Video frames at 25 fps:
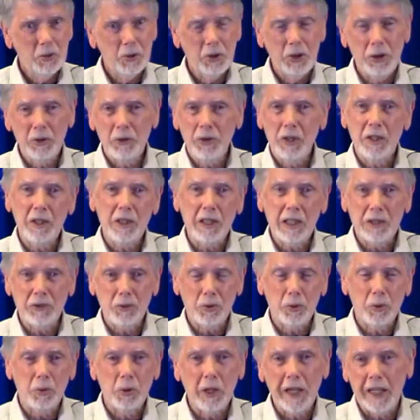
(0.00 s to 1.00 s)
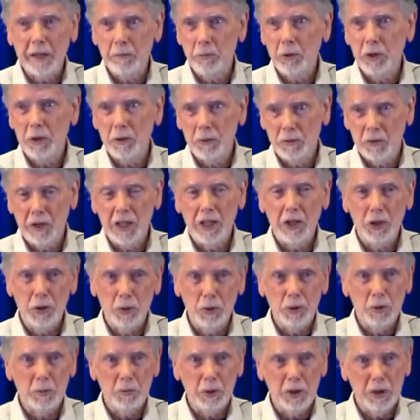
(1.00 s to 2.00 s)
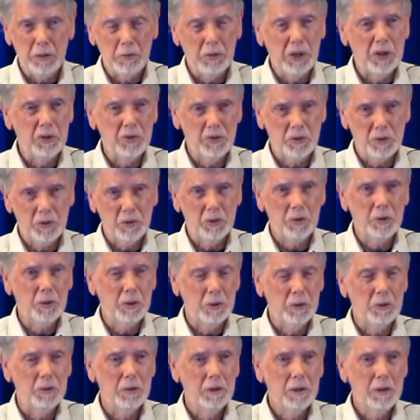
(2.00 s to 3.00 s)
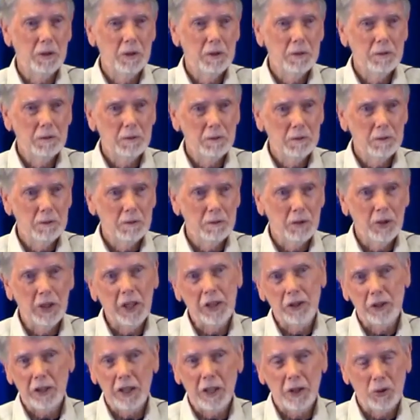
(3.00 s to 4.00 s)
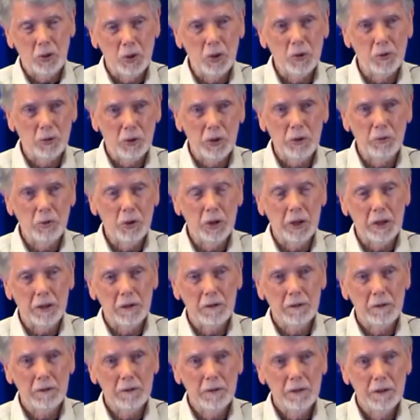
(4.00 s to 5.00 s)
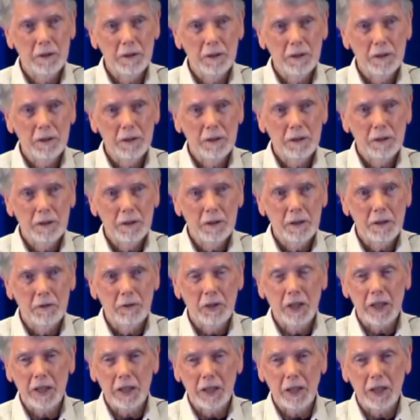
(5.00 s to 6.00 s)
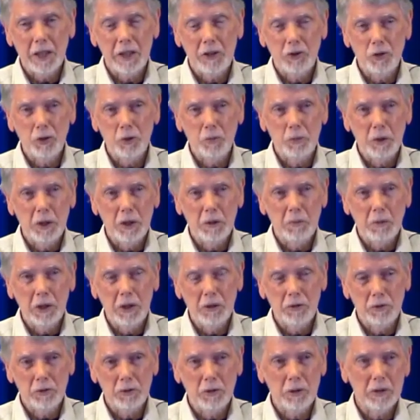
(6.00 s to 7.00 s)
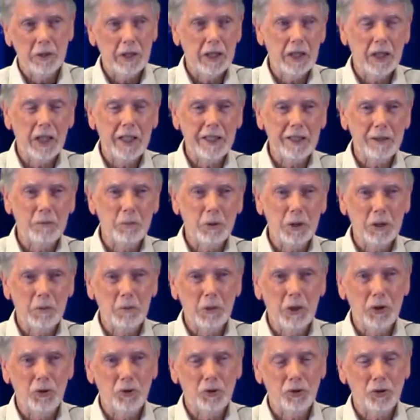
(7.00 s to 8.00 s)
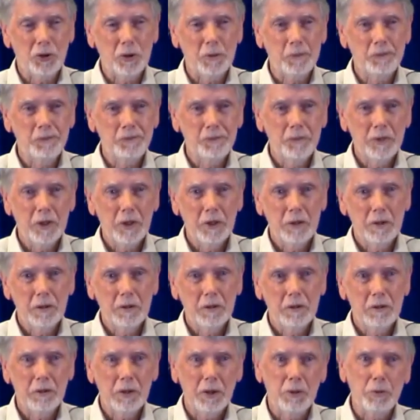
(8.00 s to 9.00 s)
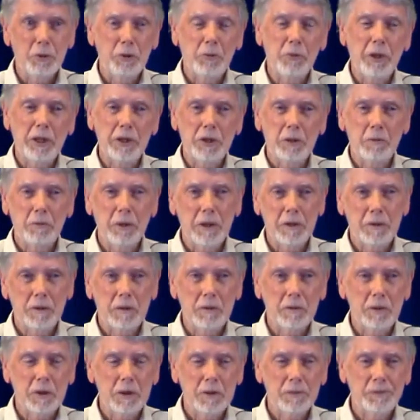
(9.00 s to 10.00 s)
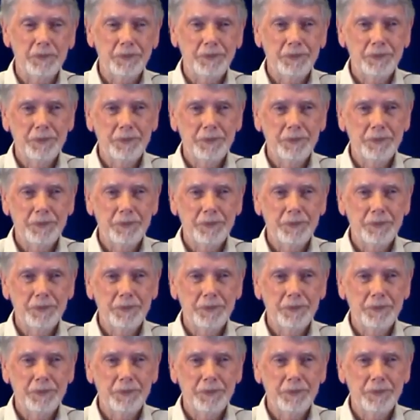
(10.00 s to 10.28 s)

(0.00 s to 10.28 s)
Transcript: Or do you think that's all right because then you can be emotional too? And that's how it usually works. If I can let you be emotional, then I can be emotional. So we'll make the best of it.